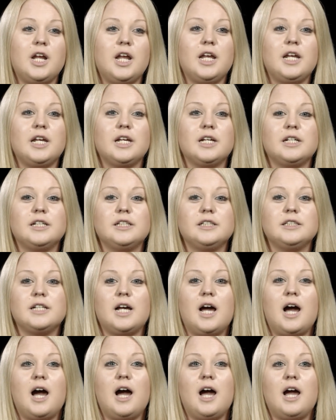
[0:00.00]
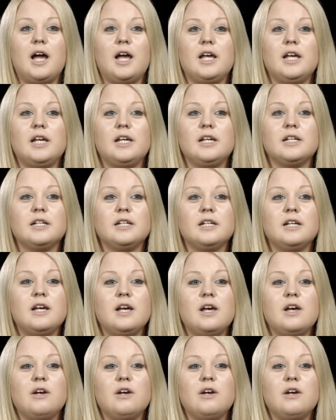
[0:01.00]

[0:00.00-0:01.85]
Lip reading: and I